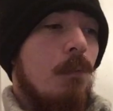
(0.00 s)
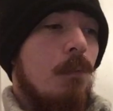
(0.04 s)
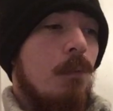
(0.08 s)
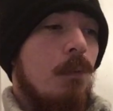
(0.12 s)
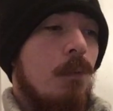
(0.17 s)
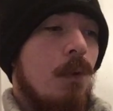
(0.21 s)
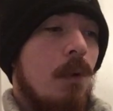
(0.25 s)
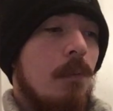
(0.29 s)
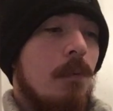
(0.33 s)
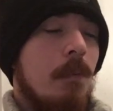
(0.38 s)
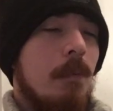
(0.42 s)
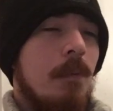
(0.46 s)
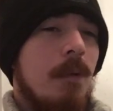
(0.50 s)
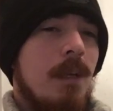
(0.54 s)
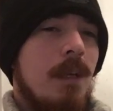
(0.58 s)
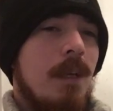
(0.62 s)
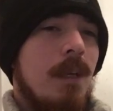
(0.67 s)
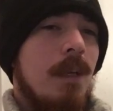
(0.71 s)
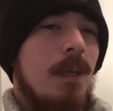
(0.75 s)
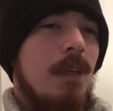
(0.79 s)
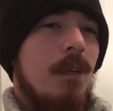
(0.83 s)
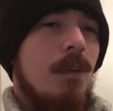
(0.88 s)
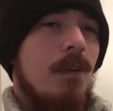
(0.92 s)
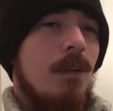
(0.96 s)

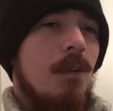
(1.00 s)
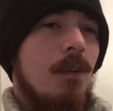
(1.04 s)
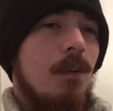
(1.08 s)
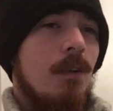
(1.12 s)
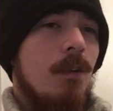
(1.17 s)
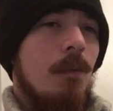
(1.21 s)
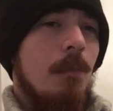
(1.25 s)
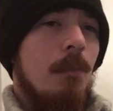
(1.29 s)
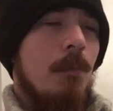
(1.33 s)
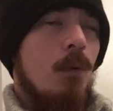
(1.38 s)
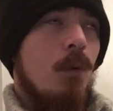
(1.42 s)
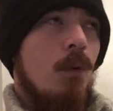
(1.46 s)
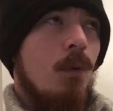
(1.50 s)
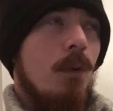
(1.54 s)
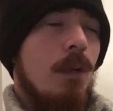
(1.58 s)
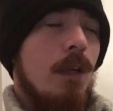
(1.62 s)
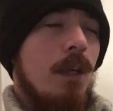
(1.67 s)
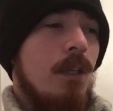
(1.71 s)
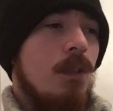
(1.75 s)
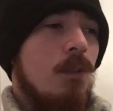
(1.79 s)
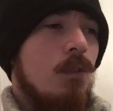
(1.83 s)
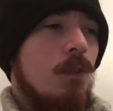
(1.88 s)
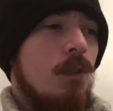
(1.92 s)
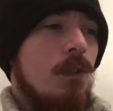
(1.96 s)
probably the more
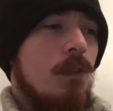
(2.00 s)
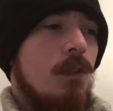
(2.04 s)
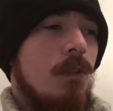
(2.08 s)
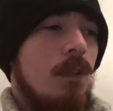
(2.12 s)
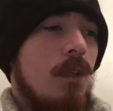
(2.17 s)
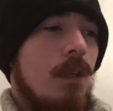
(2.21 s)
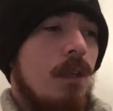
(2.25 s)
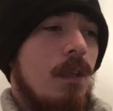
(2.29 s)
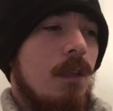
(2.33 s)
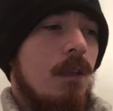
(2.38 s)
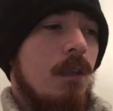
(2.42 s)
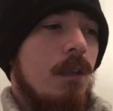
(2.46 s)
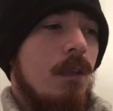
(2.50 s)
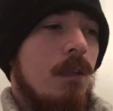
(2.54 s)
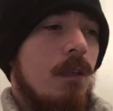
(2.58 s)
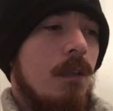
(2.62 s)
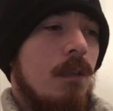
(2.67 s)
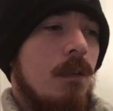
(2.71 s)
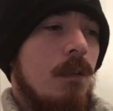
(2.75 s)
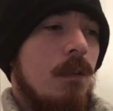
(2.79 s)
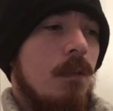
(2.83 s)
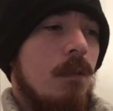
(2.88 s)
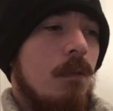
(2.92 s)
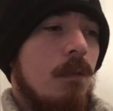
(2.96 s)
interesting
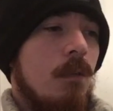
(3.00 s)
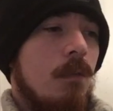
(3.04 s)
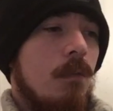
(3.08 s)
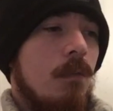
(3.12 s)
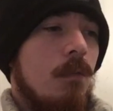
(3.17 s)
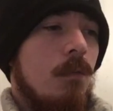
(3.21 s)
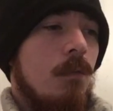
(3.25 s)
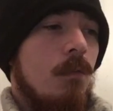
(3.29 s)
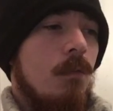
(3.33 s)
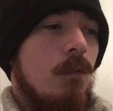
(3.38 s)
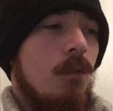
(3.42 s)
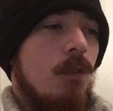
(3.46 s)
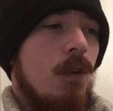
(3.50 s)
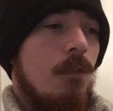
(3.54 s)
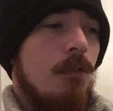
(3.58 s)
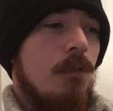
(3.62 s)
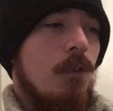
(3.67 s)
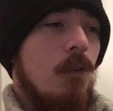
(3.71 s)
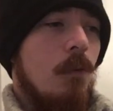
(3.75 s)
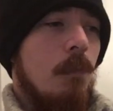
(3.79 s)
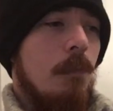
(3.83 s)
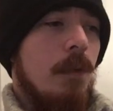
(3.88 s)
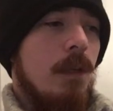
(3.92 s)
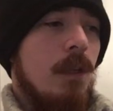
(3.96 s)

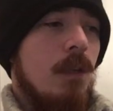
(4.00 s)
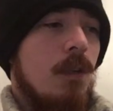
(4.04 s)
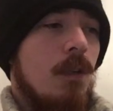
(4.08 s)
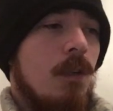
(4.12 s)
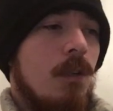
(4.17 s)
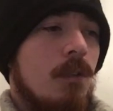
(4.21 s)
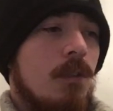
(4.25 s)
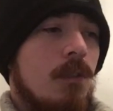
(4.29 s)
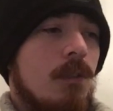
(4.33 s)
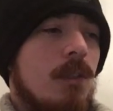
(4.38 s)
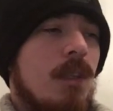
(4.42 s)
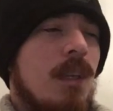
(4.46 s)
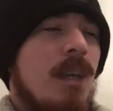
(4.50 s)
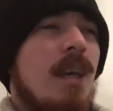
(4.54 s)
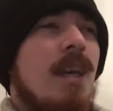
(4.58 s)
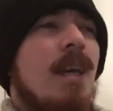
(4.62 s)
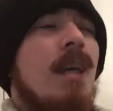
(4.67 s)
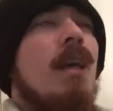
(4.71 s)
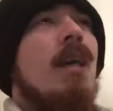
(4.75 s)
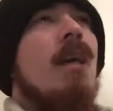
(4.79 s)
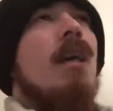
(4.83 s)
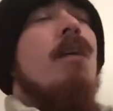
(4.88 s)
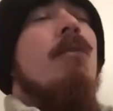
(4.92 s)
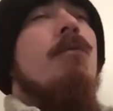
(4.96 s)
novel because
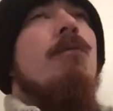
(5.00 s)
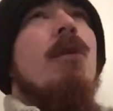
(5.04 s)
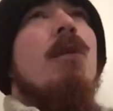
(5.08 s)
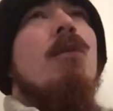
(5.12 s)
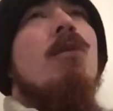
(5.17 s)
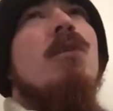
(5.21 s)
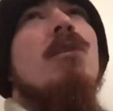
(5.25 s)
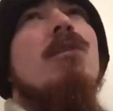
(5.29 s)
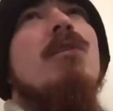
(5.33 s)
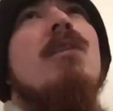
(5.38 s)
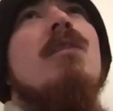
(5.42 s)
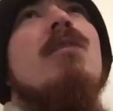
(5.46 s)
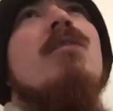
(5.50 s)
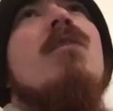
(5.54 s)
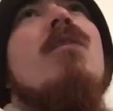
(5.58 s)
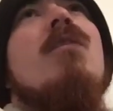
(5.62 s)
it focuses a